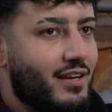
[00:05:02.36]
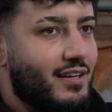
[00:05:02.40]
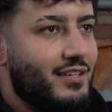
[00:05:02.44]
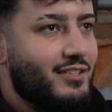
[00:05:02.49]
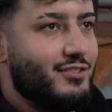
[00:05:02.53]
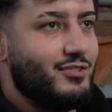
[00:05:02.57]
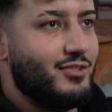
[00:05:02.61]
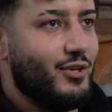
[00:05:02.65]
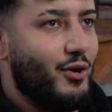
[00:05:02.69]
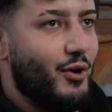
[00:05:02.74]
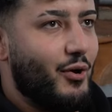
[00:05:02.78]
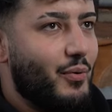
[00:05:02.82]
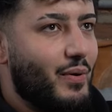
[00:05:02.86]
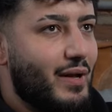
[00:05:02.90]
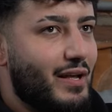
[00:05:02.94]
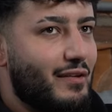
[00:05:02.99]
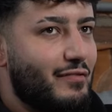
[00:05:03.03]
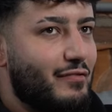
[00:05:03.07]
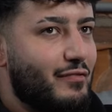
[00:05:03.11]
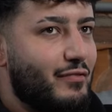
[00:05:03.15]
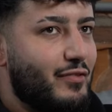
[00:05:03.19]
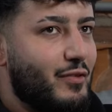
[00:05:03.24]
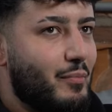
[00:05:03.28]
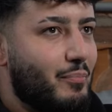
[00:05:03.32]
So
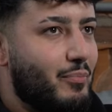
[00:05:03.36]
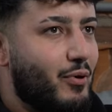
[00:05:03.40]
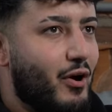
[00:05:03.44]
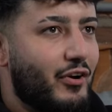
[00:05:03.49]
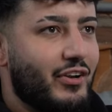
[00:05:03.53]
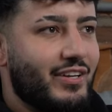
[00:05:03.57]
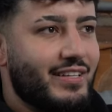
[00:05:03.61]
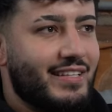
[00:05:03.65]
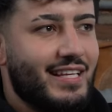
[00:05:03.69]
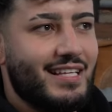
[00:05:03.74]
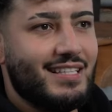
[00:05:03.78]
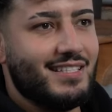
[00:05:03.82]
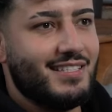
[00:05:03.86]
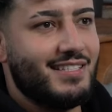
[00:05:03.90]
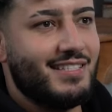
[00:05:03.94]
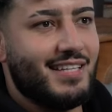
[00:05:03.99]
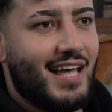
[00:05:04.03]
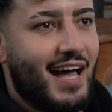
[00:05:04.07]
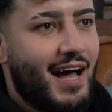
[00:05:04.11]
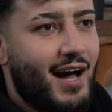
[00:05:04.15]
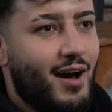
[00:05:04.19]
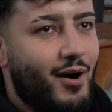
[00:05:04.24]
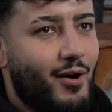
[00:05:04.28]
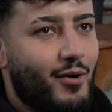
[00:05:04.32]
if the product didn't
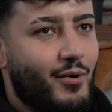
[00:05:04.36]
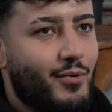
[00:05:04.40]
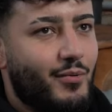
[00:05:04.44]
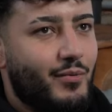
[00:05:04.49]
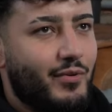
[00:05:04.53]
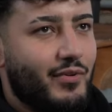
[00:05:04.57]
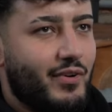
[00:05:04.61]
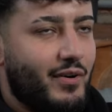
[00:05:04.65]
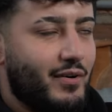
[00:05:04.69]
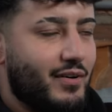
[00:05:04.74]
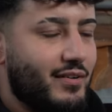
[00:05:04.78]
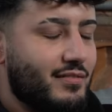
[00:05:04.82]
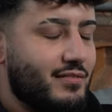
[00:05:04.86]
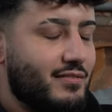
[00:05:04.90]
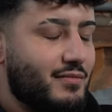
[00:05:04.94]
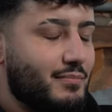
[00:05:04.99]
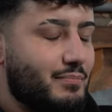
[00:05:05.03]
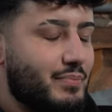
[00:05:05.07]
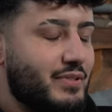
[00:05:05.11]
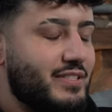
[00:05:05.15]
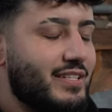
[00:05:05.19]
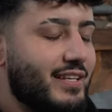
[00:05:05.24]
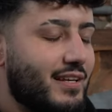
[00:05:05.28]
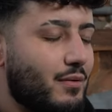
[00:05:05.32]
sell,
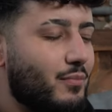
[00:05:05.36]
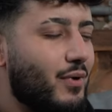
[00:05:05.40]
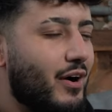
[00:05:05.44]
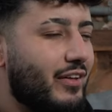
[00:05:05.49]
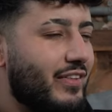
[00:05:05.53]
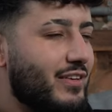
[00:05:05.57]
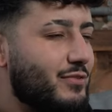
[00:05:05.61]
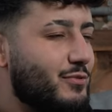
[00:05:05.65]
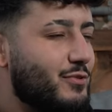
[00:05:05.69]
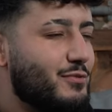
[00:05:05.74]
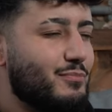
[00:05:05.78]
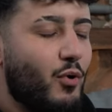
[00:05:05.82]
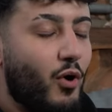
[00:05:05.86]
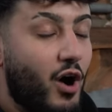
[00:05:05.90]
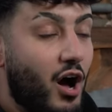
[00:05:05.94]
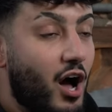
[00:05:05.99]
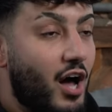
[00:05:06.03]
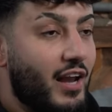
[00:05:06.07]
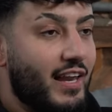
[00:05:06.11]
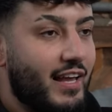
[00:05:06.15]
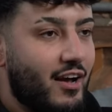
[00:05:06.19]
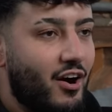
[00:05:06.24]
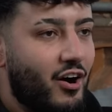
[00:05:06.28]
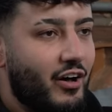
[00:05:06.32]
particularly, well, this was more
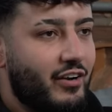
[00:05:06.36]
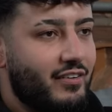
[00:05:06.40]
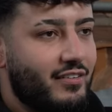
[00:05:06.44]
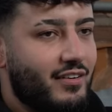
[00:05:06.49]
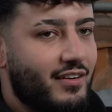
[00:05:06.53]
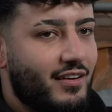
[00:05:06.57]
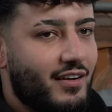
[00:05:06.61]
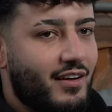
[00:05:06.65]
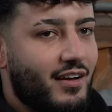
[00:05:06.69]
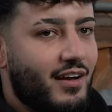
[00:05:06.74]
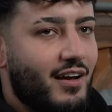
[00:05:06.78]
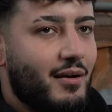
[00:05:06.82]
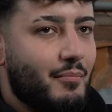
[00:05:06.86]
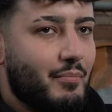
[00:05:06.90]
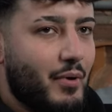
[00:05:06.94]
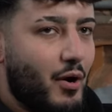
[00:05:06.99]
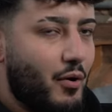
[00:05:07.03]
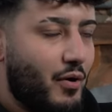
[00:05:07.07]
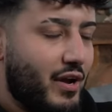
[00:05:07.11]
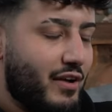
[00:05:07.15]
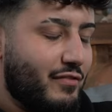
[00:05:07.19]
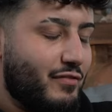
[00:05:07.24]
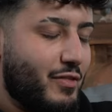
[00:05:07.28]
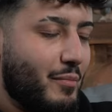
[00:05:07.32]
early on,
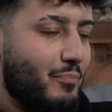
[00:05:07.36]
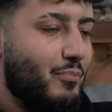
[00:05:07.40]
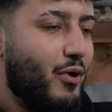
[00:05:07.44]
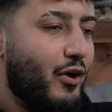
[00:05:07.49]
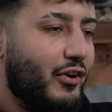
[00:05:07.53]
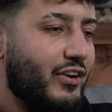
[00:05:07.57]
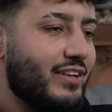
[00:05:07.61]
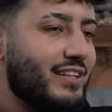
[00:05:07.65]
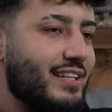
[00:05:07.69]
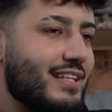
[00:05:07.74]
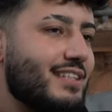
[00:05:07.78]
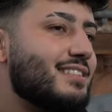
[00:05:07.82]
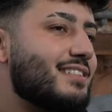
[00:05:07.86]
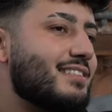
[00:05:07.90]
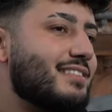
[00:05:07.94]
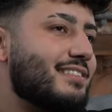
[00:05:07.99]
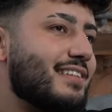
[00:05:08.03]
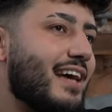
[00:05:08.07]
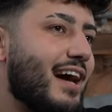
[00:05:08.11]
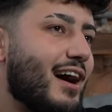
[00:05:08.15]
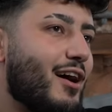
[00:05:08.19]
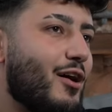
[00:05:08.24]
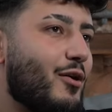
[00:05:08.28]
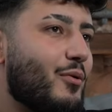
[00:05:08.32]
but if the product didn't
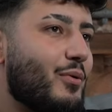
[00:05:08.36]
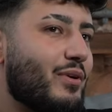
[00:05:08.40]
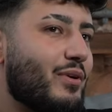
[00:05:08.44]
sell